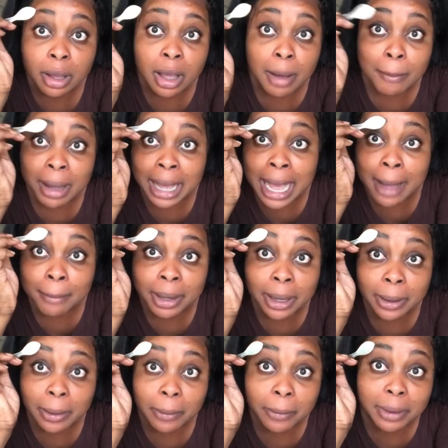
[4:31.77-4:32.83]
Because I don't
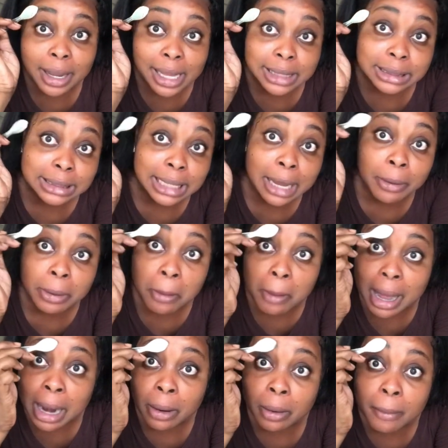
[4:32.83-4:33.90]
know, when I say I don't want
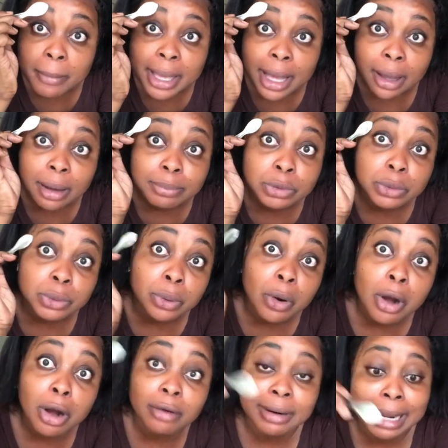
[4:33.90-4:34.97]
to look at makeup
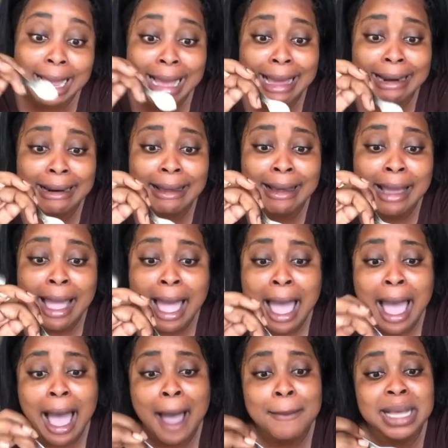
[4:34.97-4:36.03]
tutorial. I
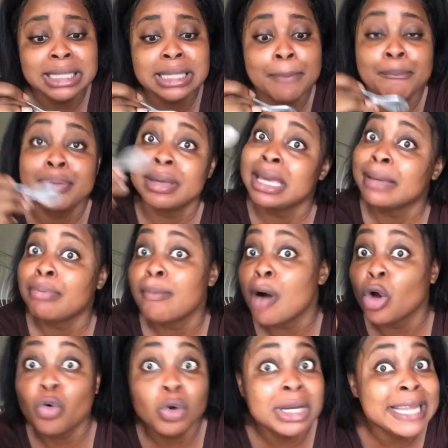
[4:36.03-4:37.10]
mean, I say people, but
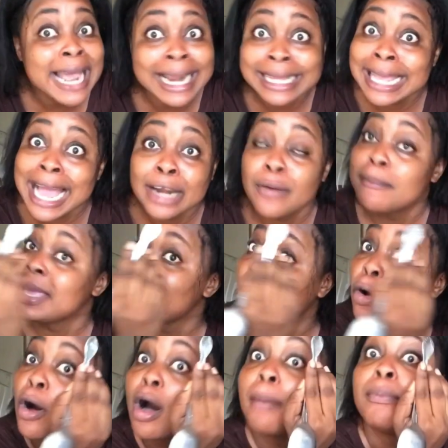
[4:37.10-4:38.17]
good girl can't do
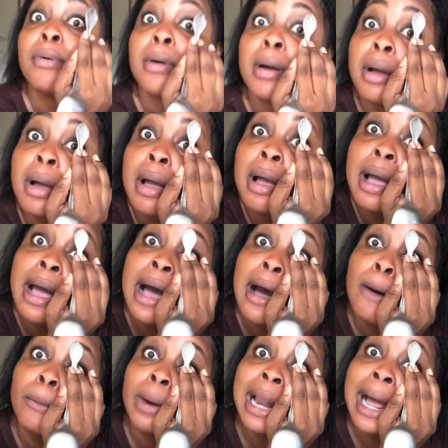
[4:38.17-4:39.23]
makeup. And
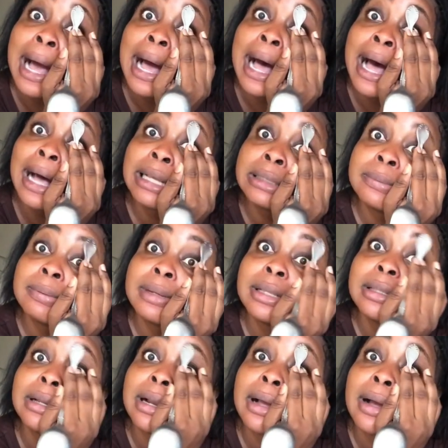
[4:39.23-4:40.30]
when I ask for it, you
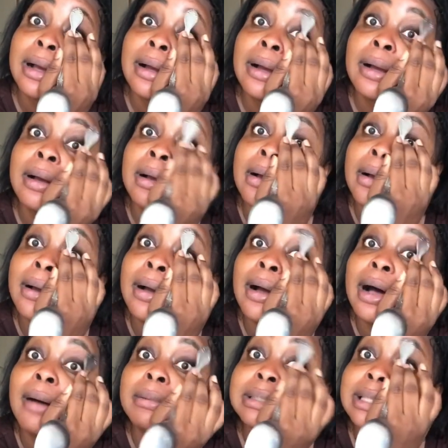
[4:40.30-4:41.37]
know, I'm
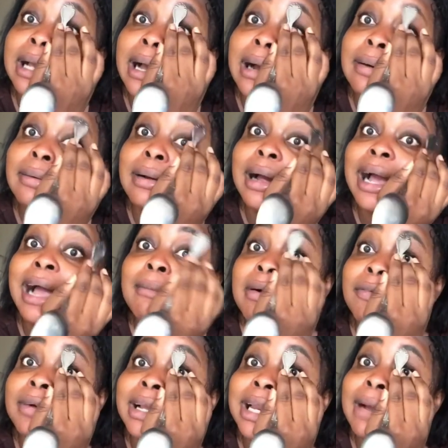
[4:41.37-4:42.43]
gonna say, alright, but
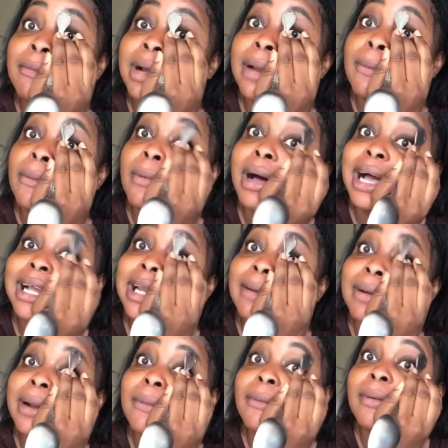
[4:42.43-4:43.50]
forget them what they want, give them what
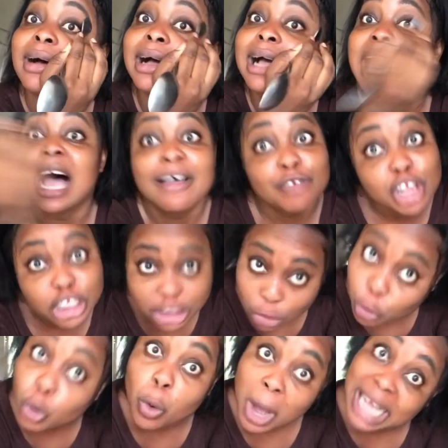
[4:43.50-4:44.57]
they want. Because obviously, we
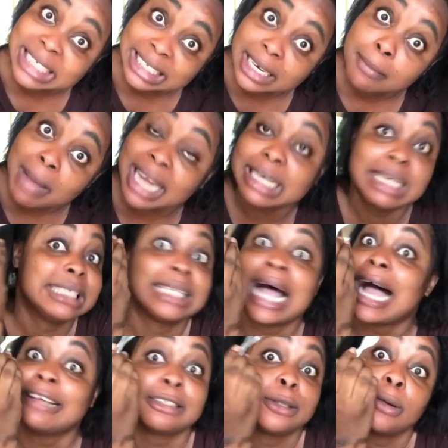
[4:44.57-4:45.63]
don't want to see the madness
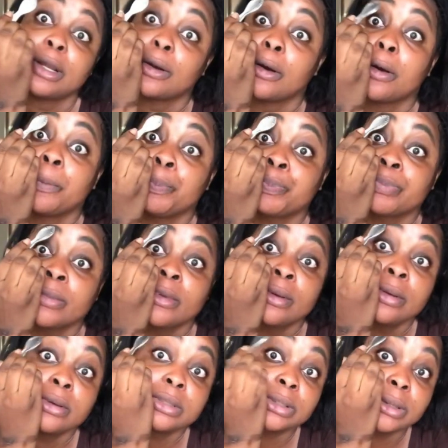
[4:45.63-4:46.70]
and so, you know.
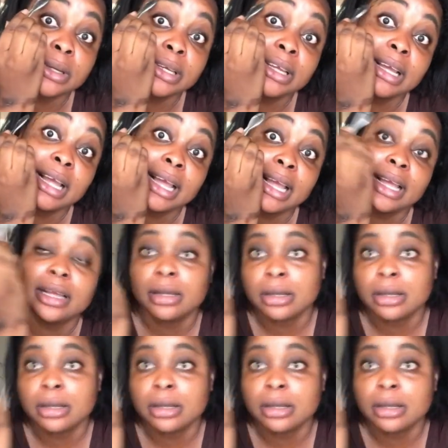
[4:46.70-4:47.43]
So yeah.